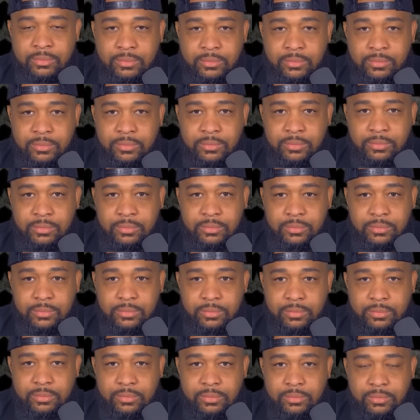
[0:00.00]

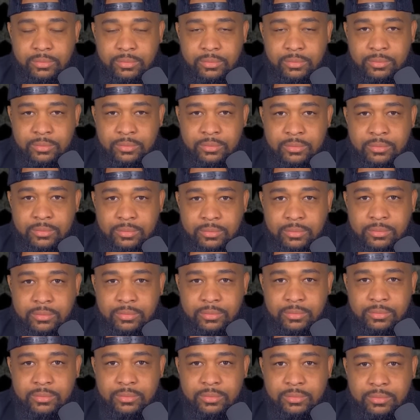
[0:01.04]

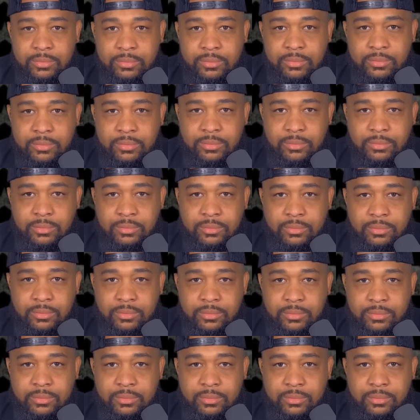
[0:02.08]

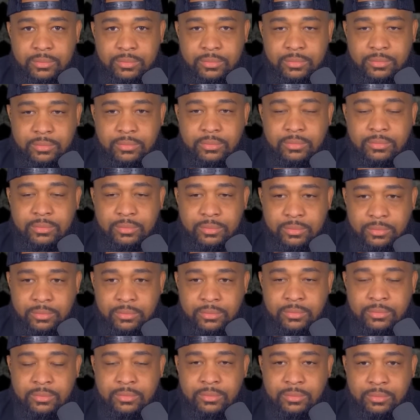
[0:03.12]

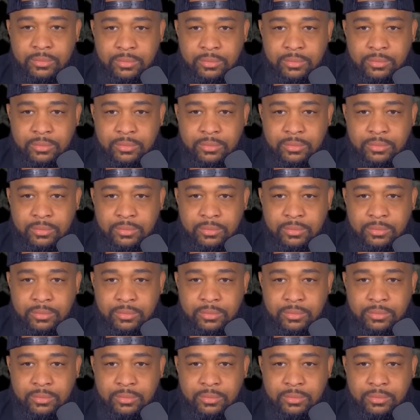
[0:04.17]
(silent)